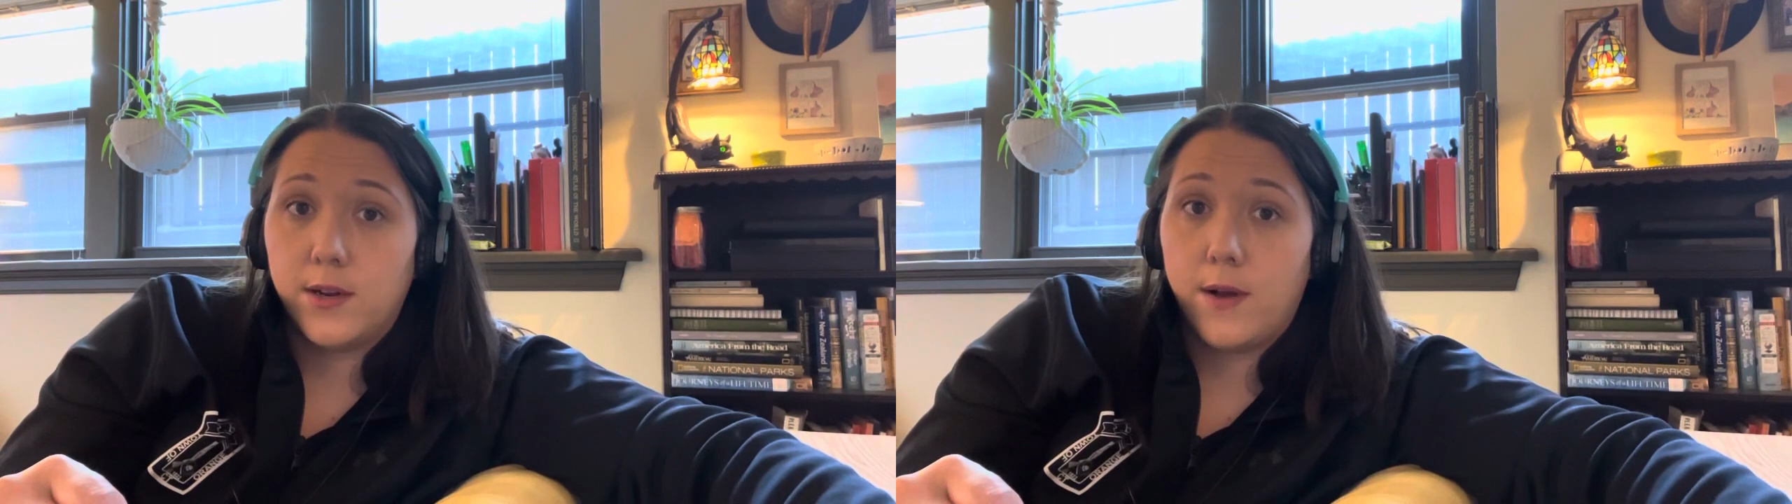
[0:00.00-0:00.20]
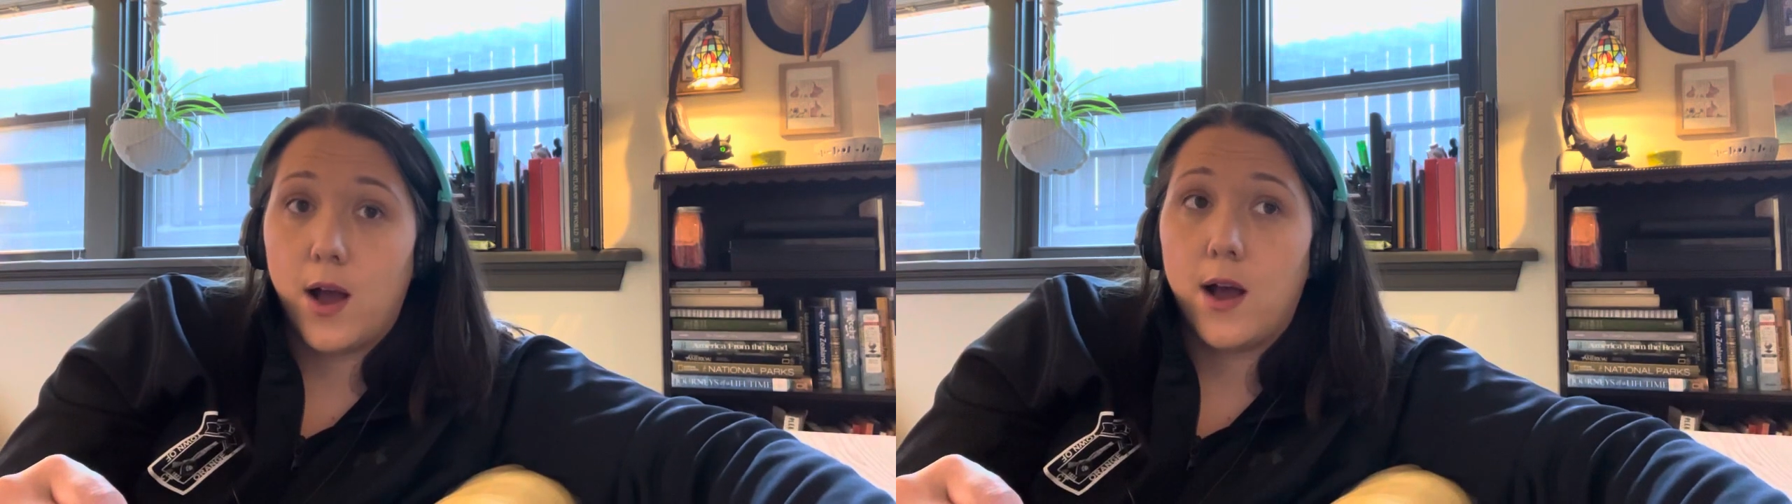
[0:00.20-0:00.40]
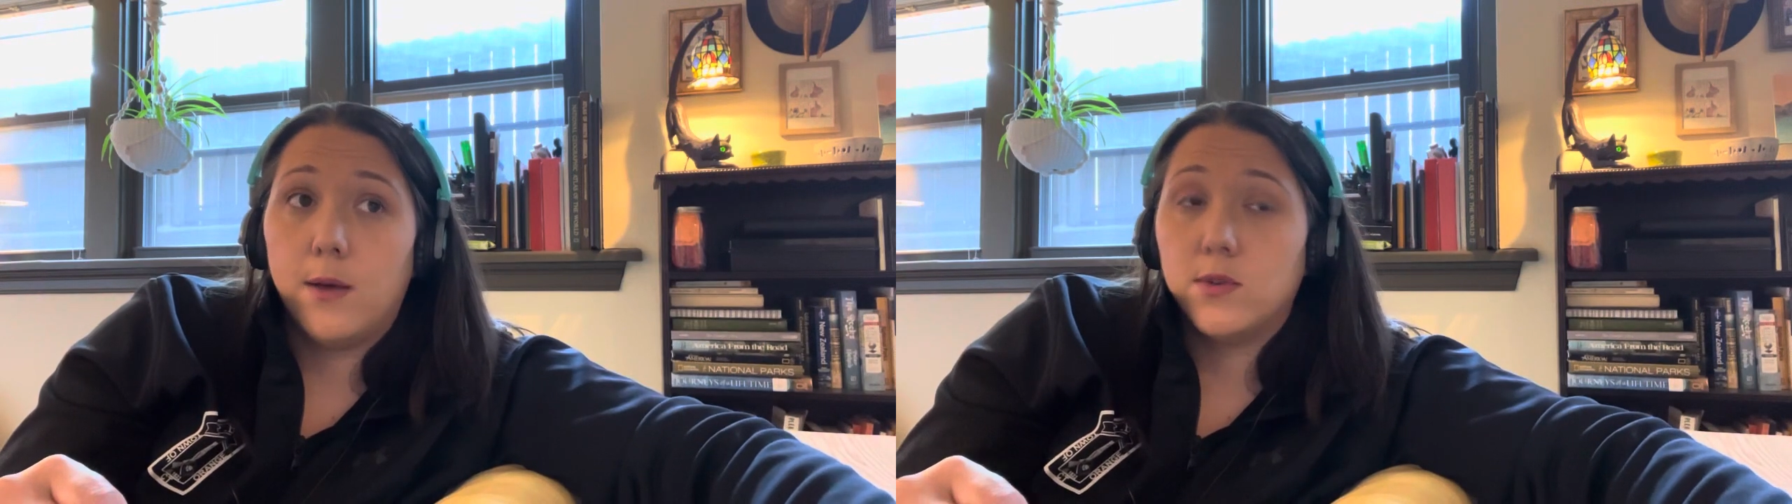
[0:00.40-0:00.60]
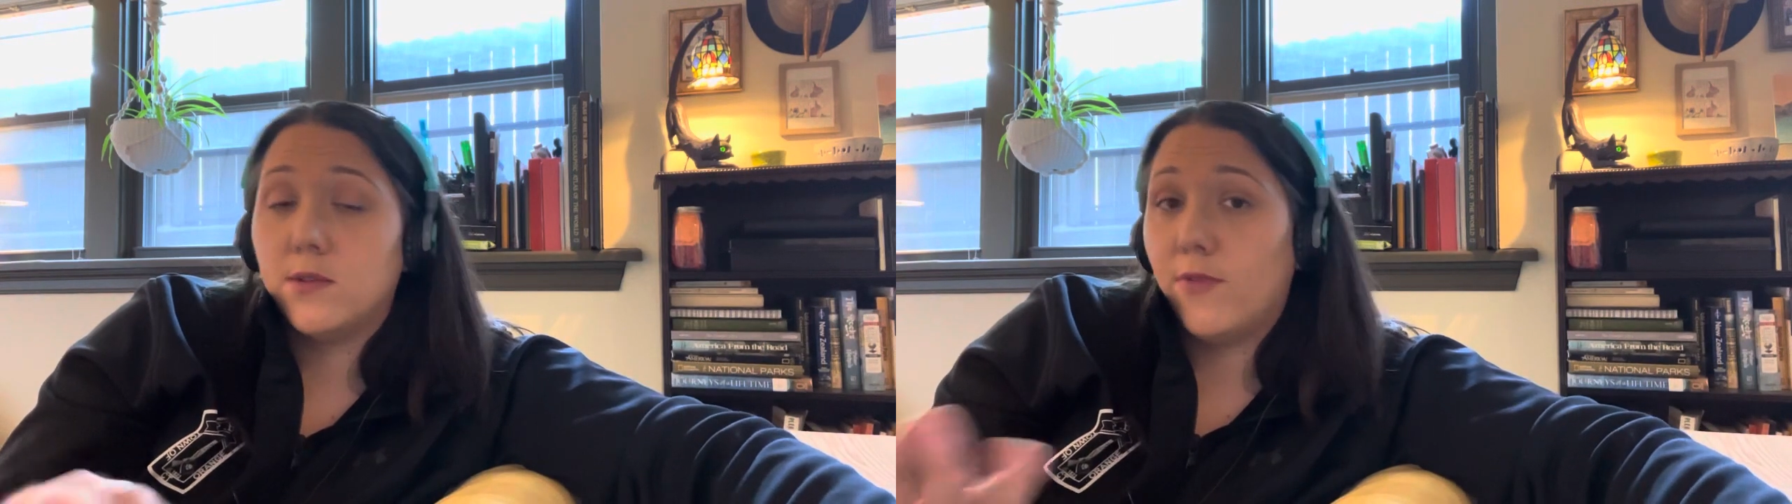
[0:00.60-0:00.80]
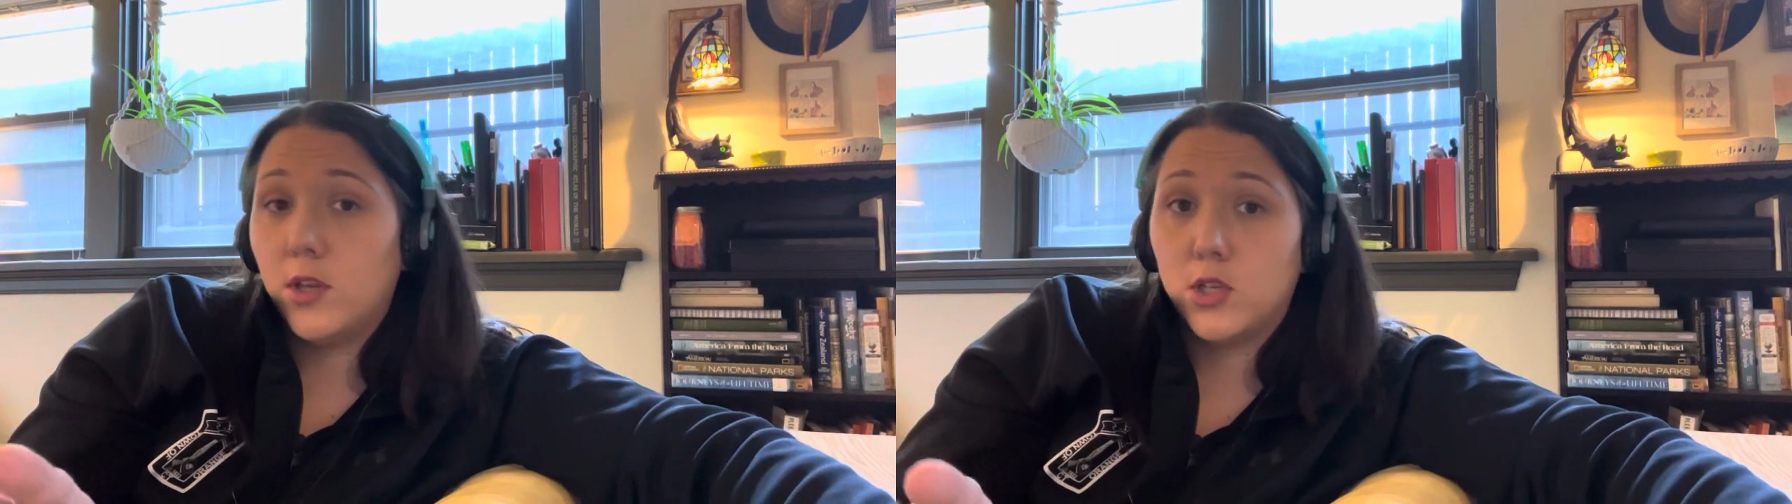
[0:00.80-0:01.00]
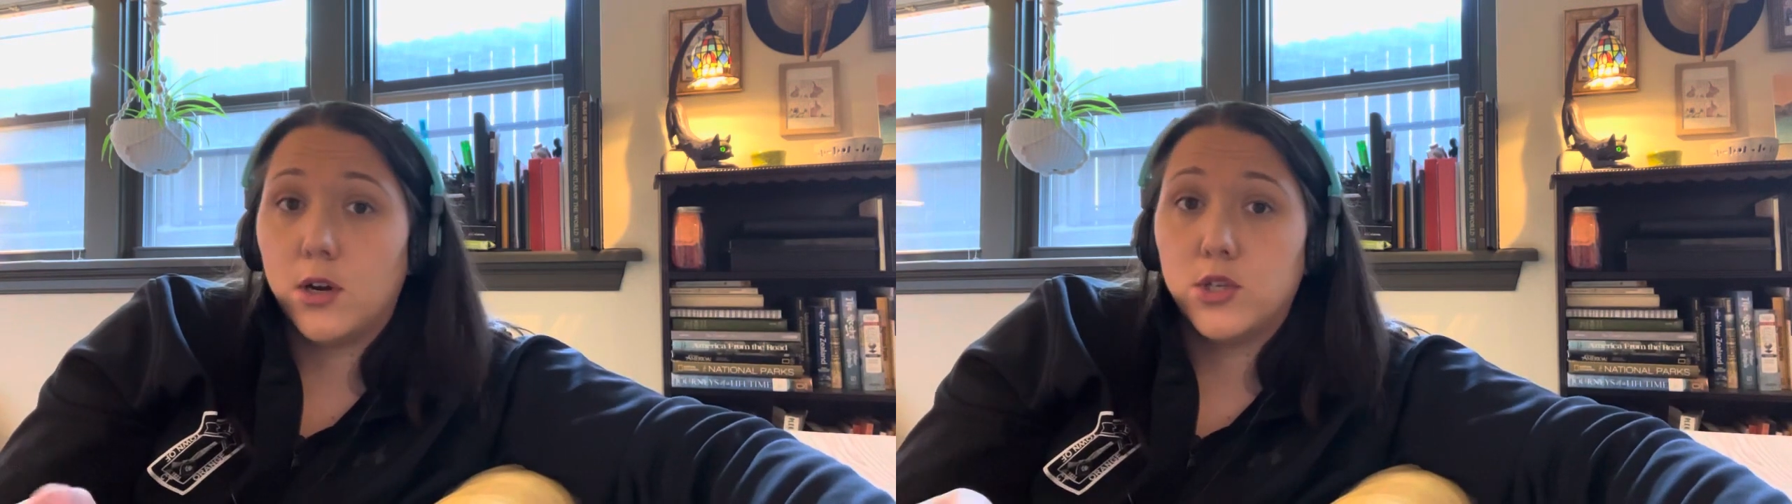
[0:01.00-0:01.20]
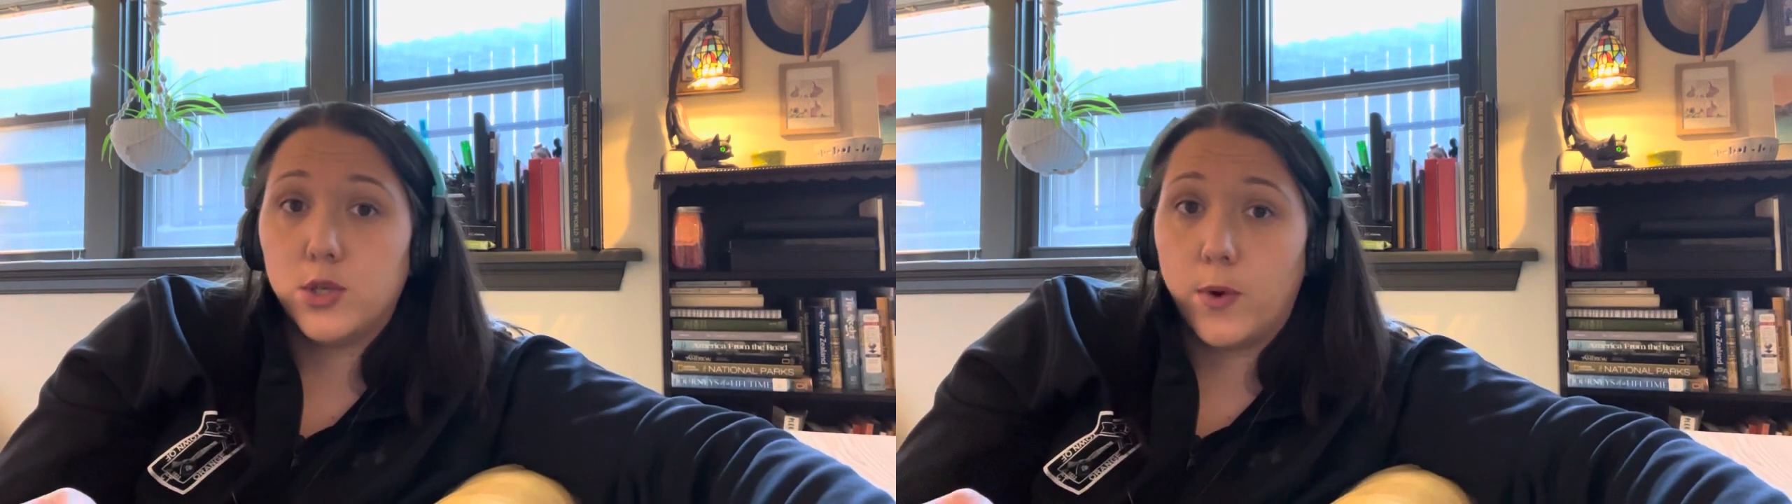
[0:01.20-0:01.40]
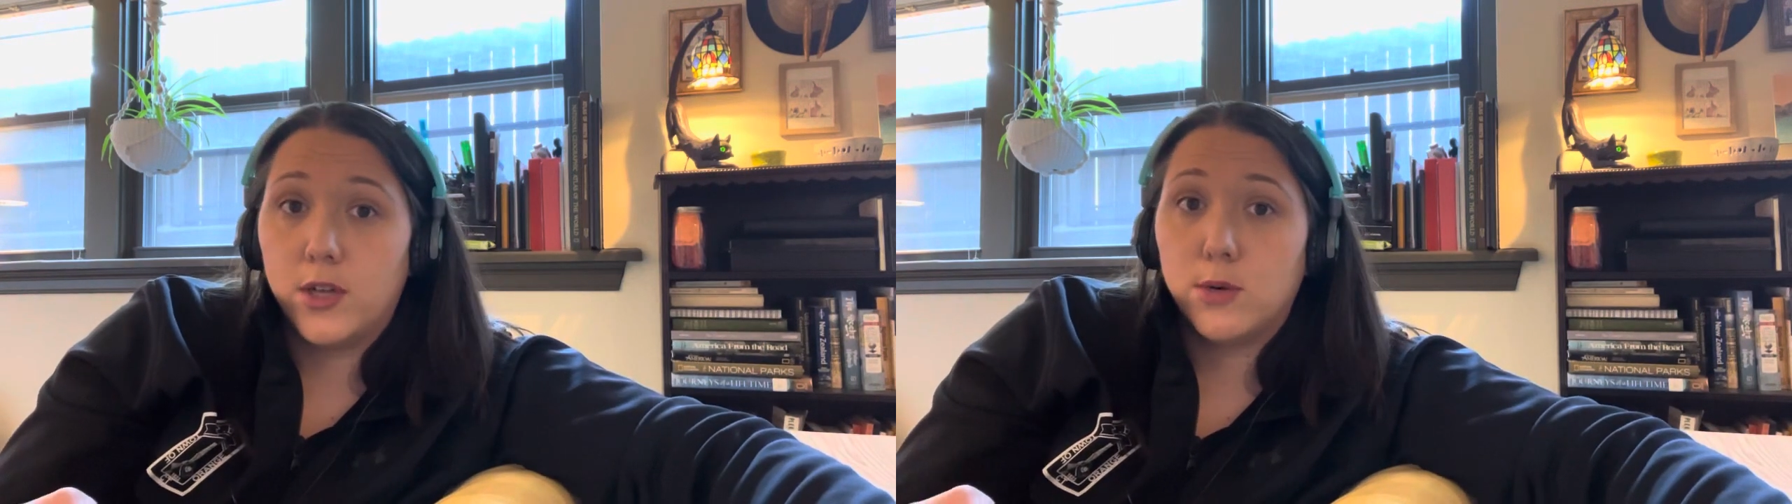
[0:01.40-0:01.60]
It was fully charged
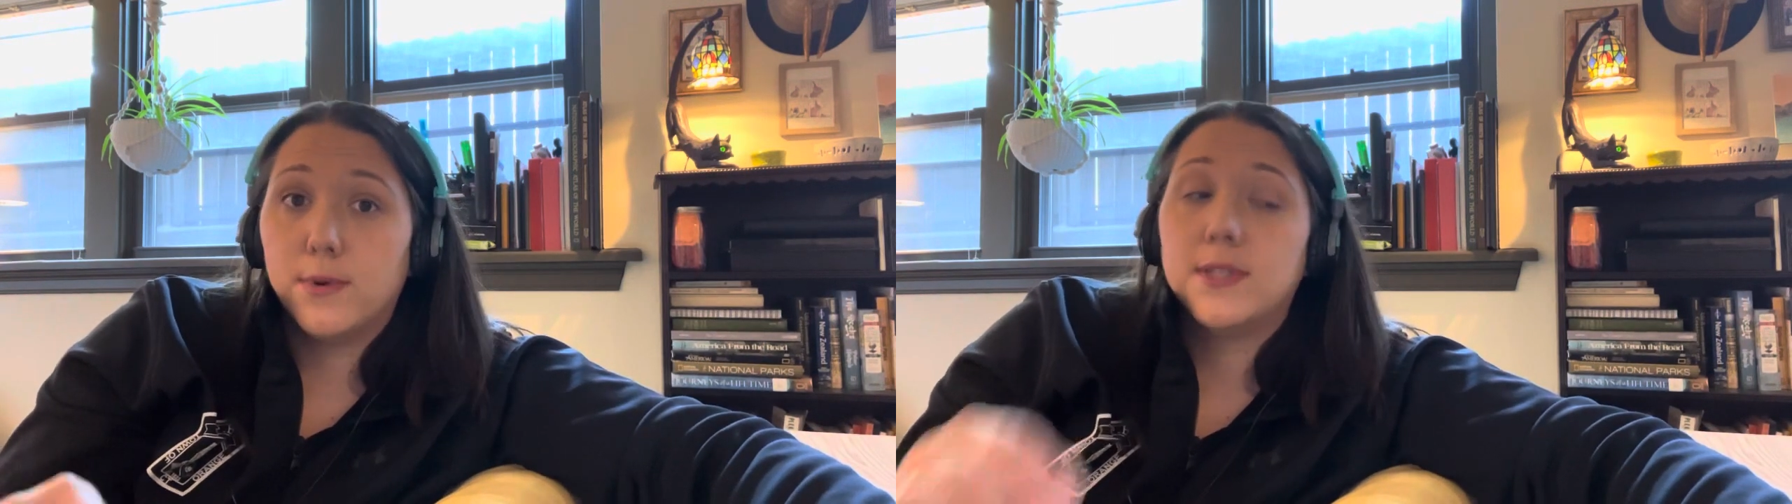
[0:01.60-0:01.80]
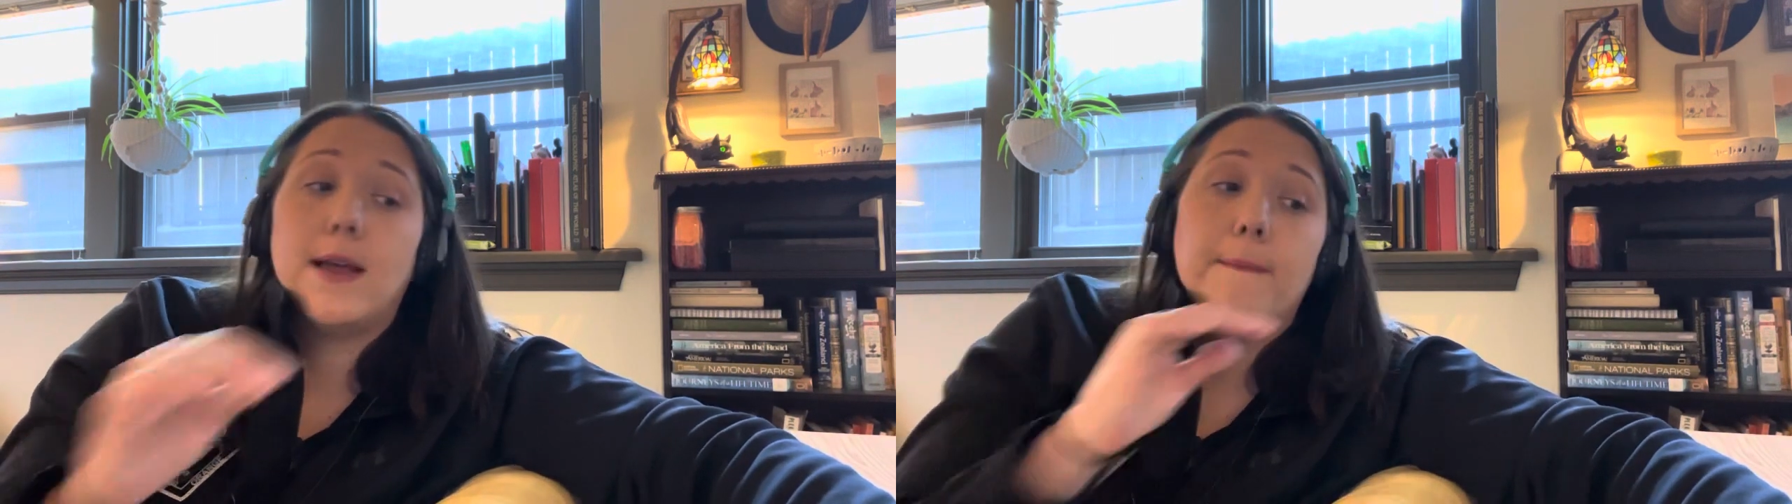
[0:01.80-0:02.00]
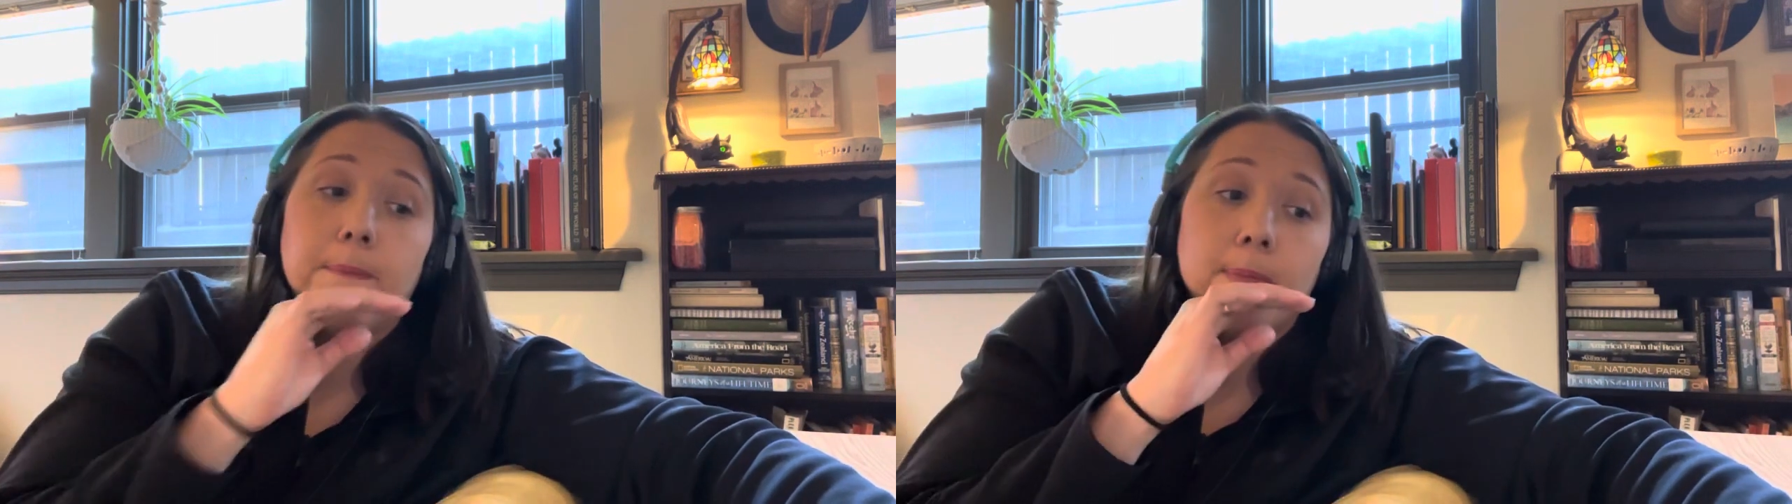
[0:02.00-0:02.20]
to 100%.